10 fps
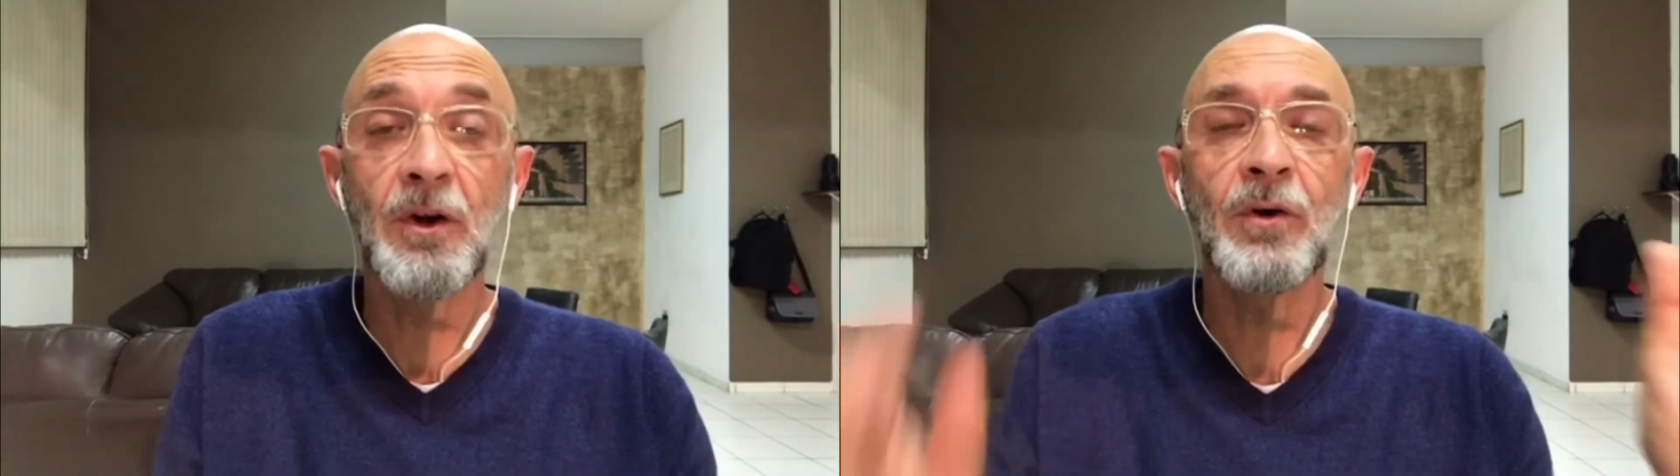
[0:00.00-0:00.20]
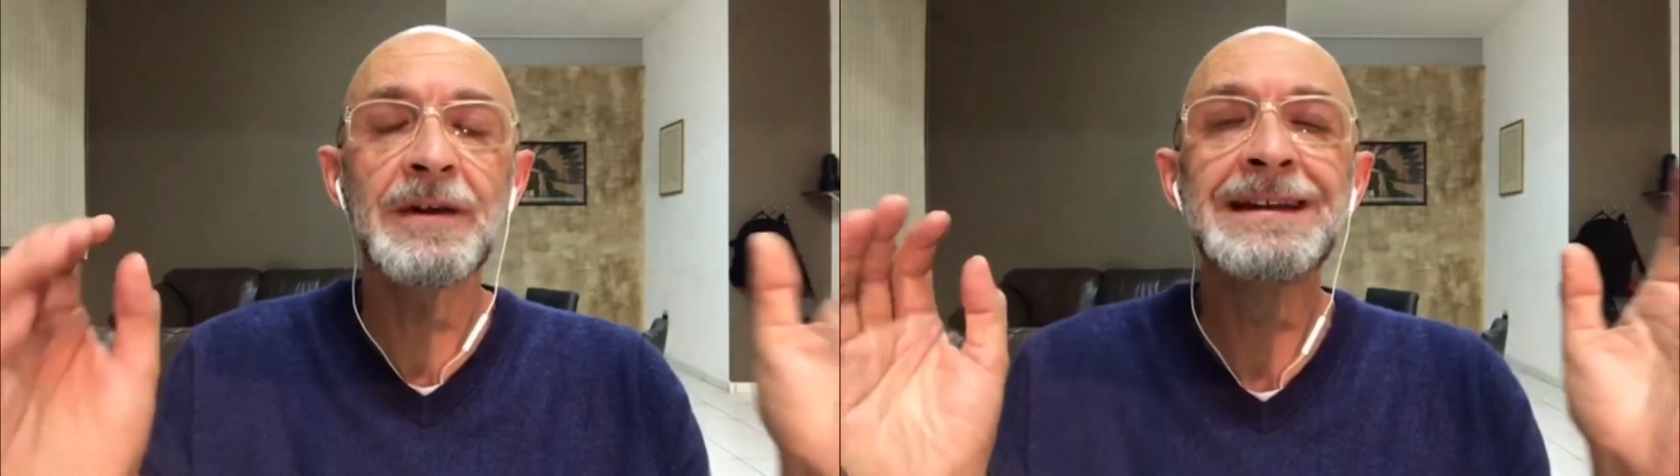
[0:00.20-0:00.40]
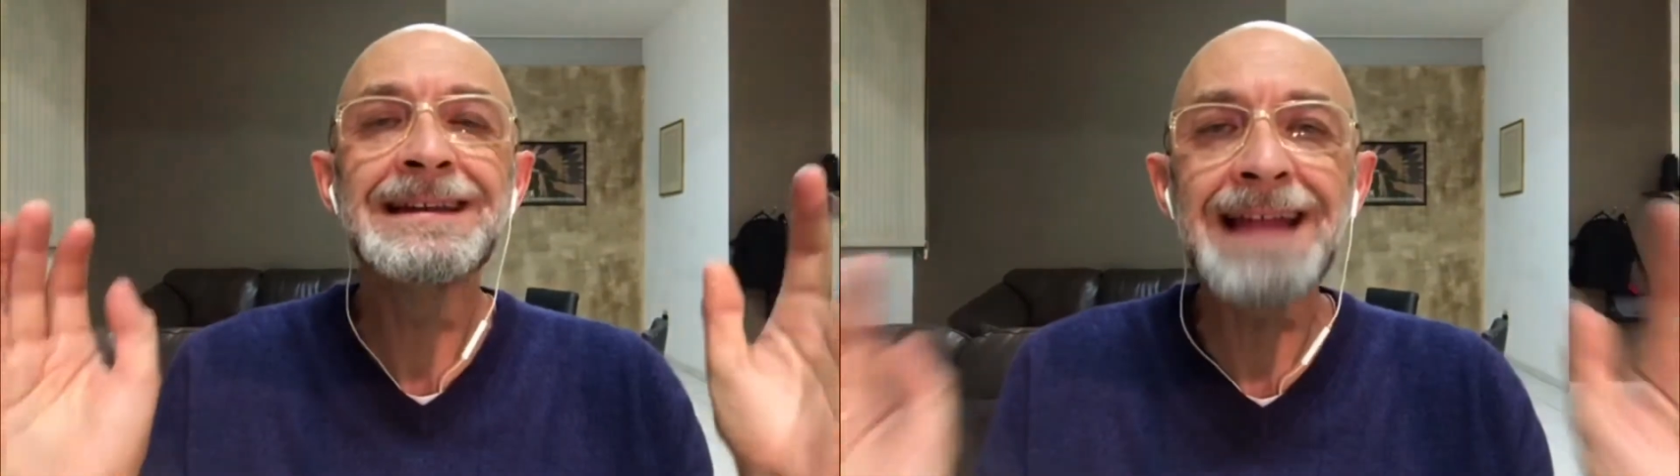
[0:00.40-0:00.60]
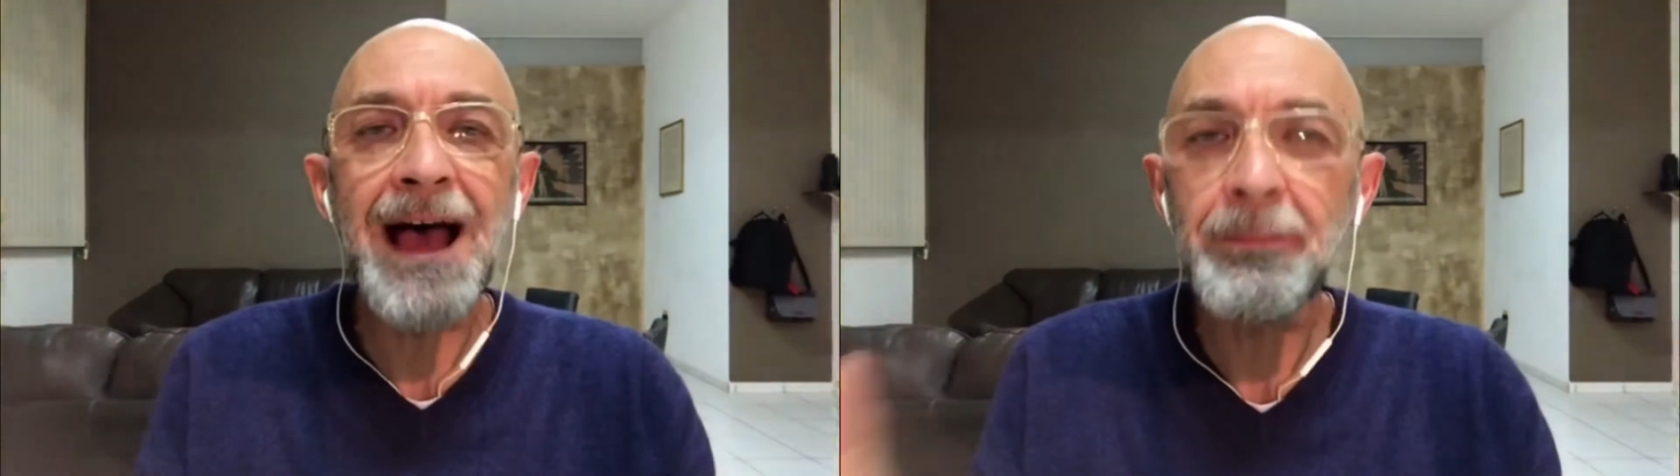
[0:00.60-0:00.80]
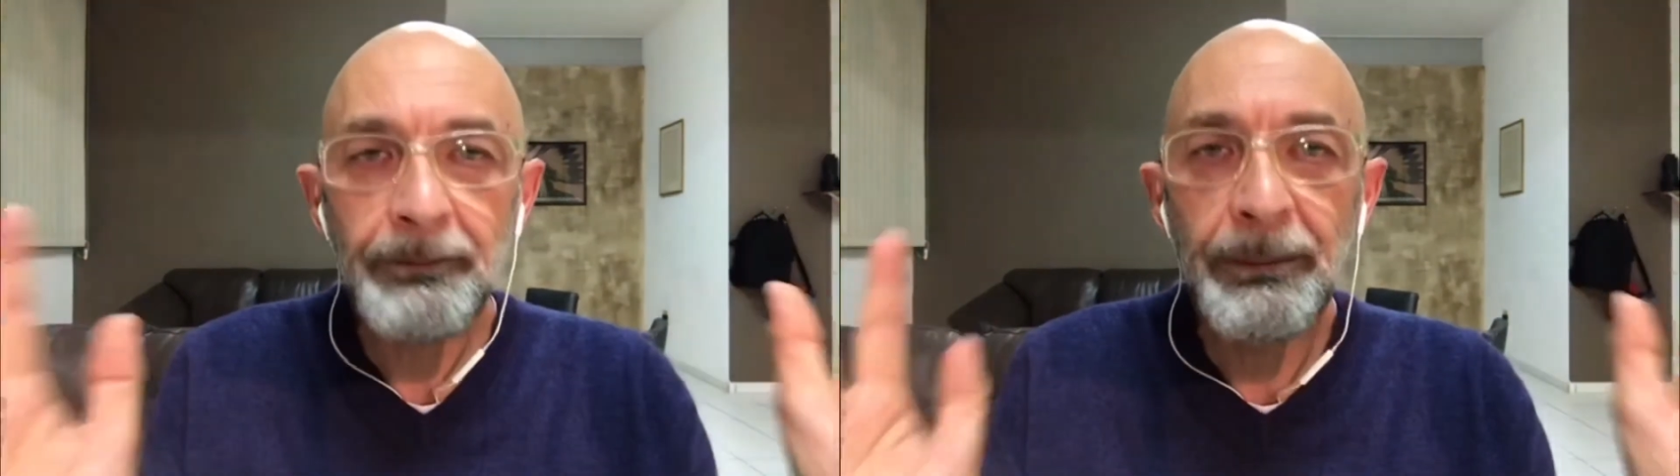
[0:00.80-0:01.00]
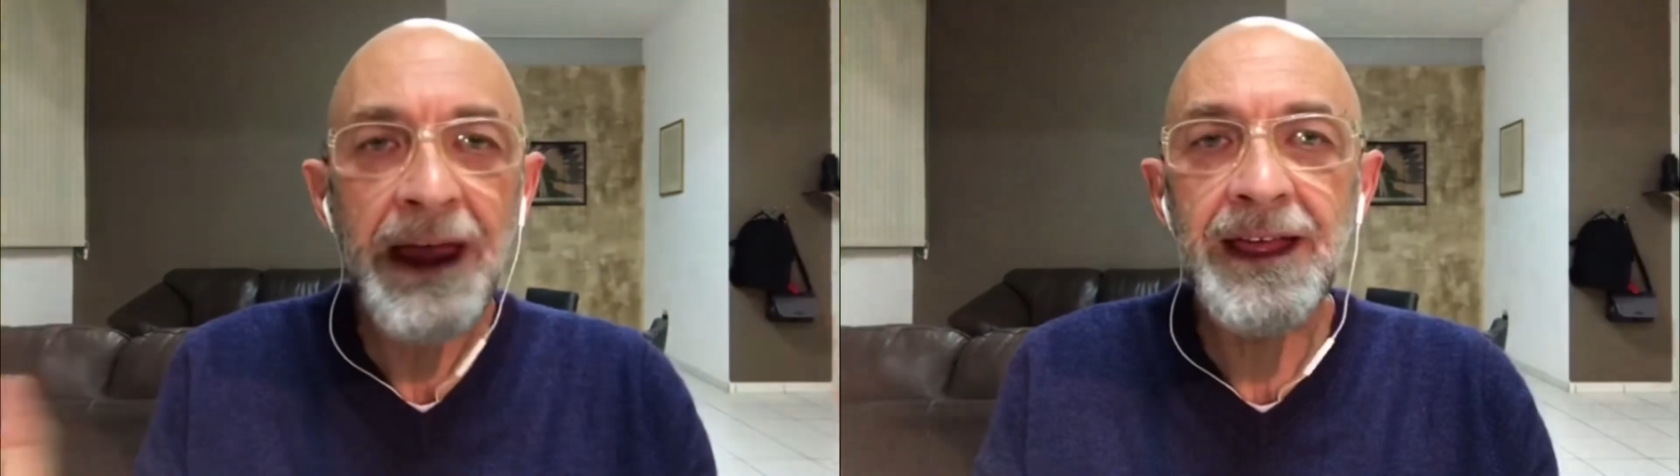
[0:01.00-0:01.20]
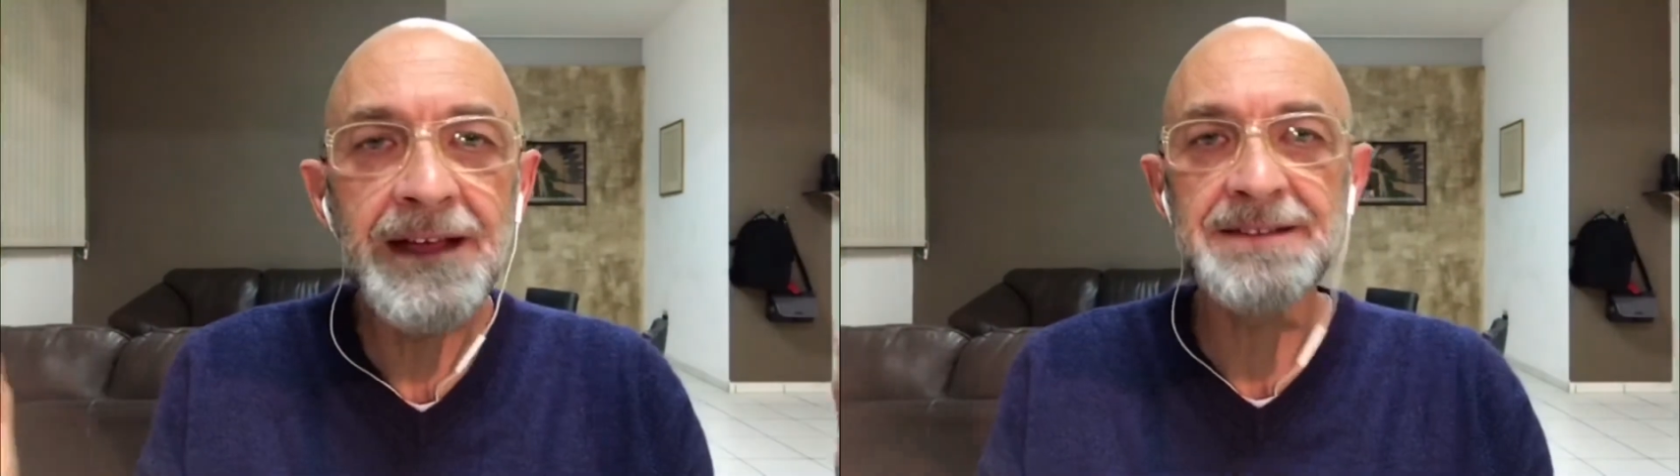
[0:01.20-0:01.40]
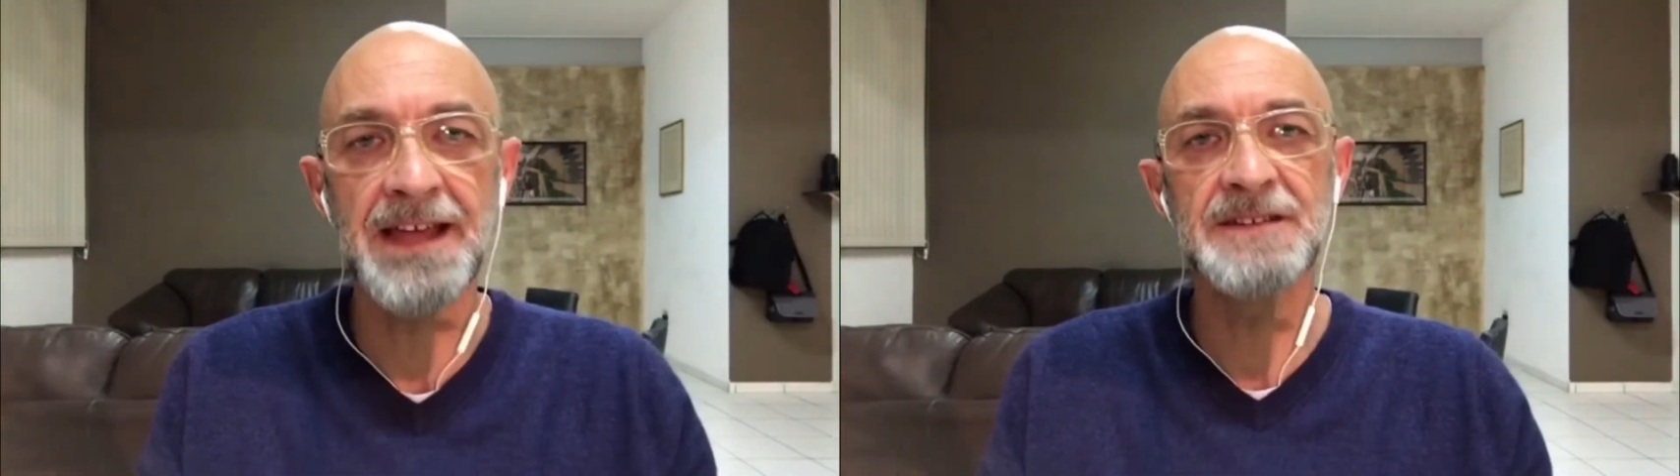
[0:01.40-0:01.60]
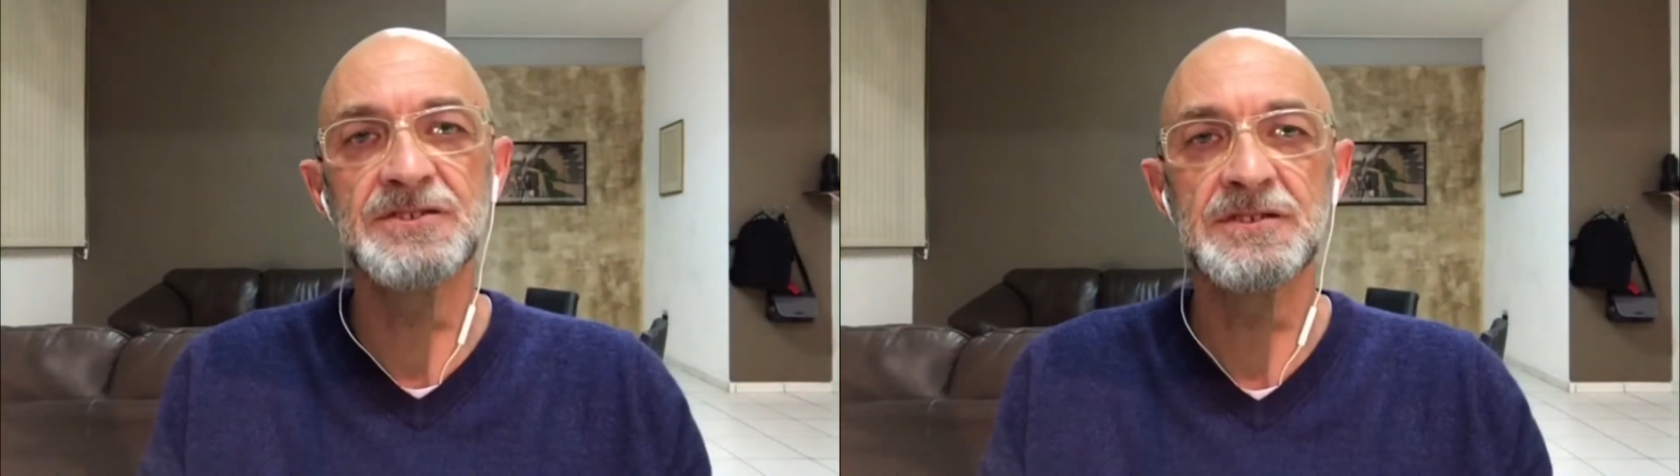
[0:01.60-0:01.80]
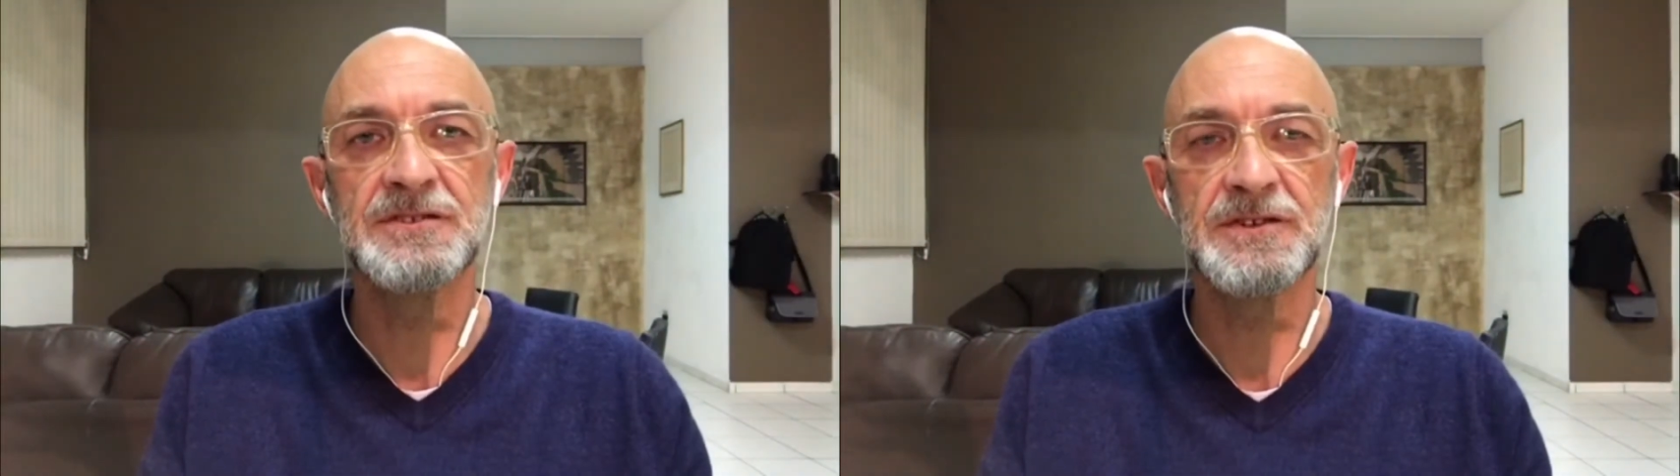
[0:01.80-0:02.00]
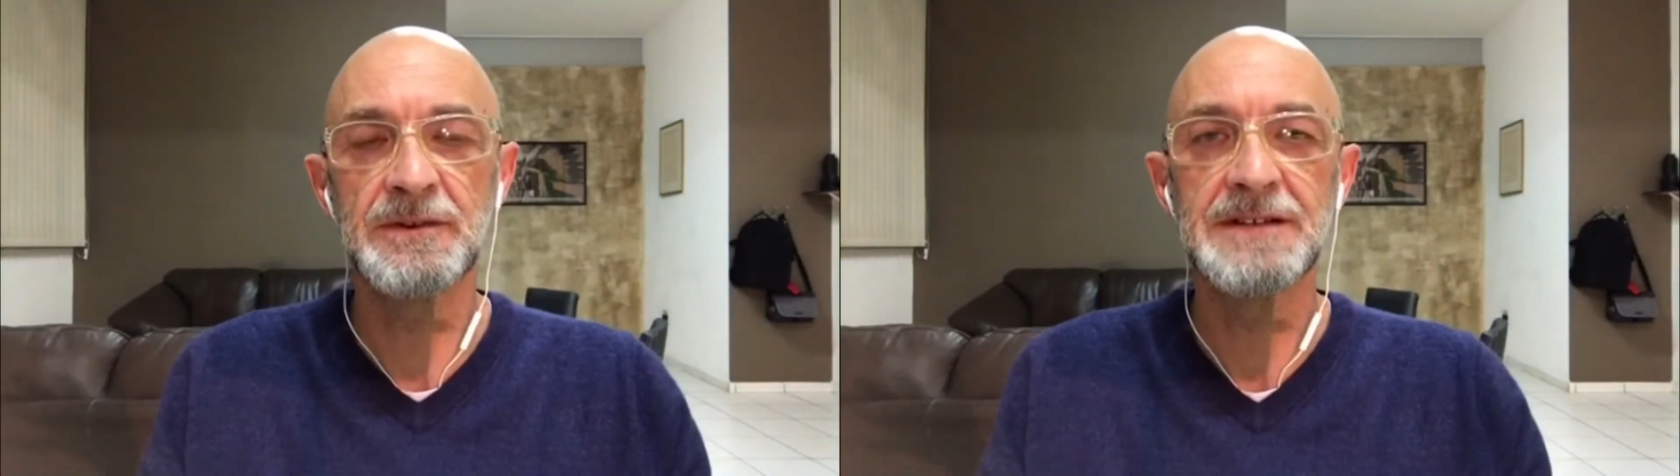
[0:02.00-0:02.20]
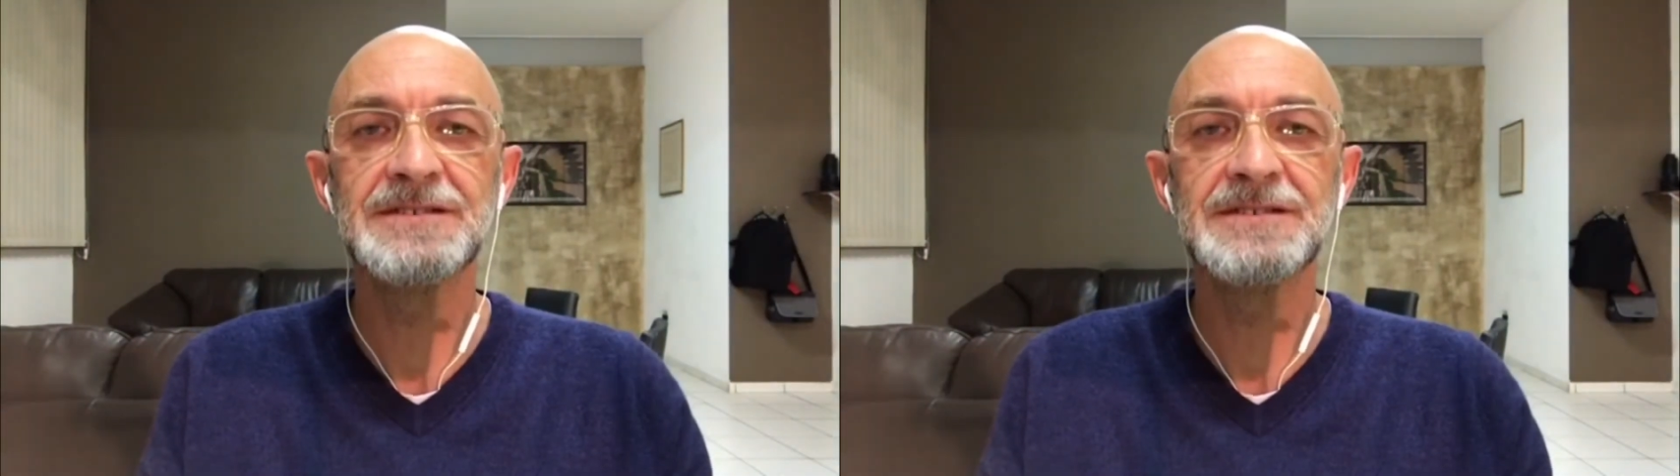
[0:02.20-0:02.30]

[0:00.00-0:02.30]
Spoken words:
or not paying attention to it.